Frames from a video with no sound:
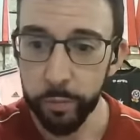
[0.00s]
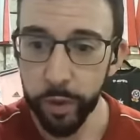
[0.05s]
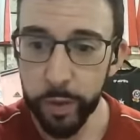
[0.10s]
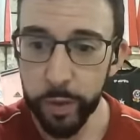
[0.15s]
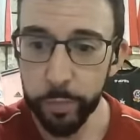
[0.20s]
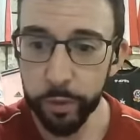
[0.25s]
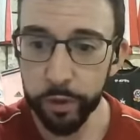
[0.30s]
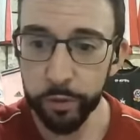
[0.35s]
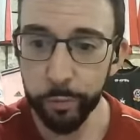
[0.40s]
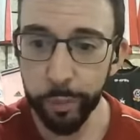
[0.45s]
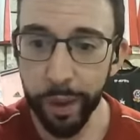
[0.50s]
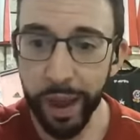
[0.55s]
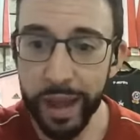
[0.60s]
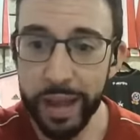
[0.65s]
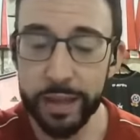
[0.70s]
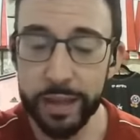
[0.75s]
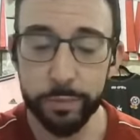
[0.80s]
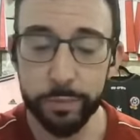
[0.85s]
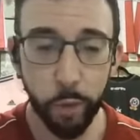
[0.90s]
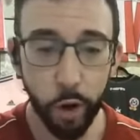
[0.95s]
People have
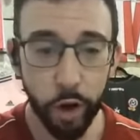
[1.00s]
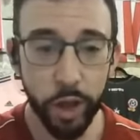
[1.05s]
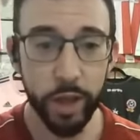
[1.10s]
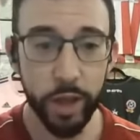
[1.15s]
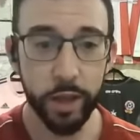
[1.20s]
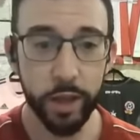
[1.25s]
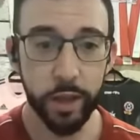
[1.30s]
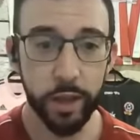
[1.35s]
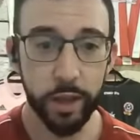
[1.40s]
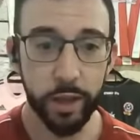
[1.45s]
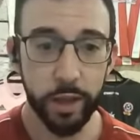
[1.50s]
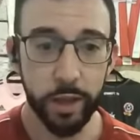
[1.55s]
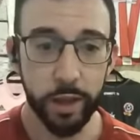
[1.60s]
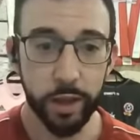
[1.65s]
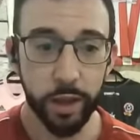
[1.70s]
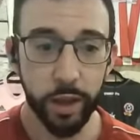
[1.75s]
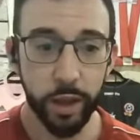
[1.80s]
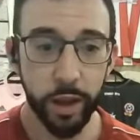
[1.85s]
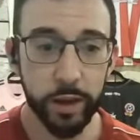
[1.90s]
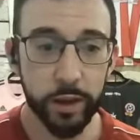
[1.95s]
paid money
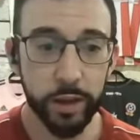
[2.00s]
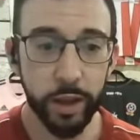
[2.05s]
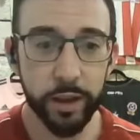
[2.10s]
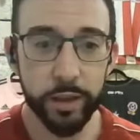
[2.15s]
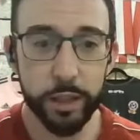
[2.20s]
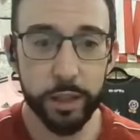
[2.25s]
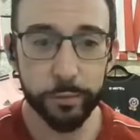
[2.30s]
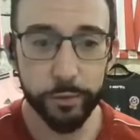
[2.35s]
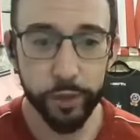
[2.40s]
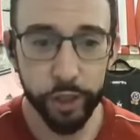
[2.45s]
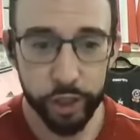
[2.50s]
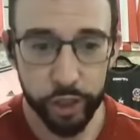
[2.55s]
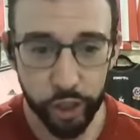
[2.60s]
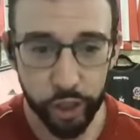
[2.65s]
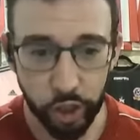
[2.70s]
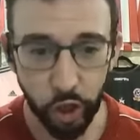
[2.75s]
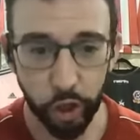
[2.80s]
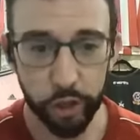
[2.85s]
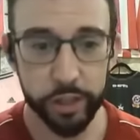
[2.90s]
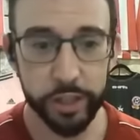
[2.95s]
and you've
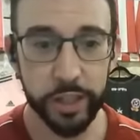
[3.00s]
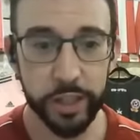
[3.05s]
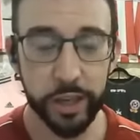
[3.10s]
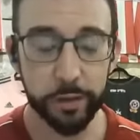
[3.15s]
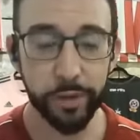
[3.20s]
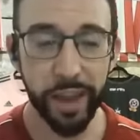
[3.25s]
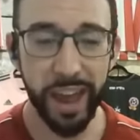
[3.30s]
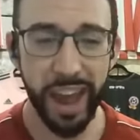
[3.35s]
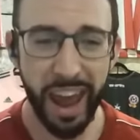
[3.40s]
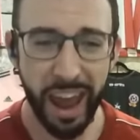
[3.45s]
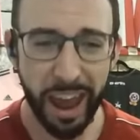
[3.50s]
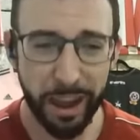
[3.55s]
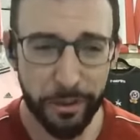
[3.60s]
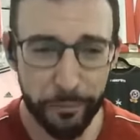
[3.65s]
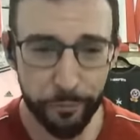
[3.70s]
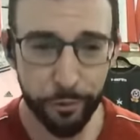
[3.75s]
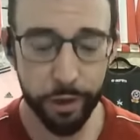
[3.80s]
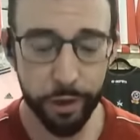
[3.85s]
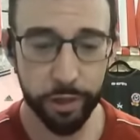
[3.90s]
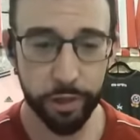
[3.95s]
just got to give it
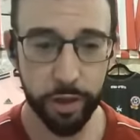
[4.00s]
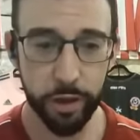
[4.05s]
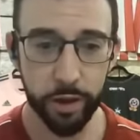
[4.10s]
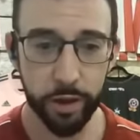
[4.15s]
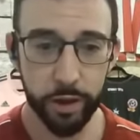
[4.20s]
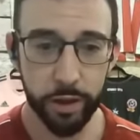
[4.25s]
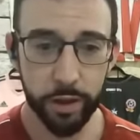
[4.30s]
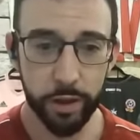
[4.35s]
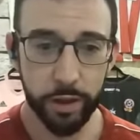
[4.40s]
everything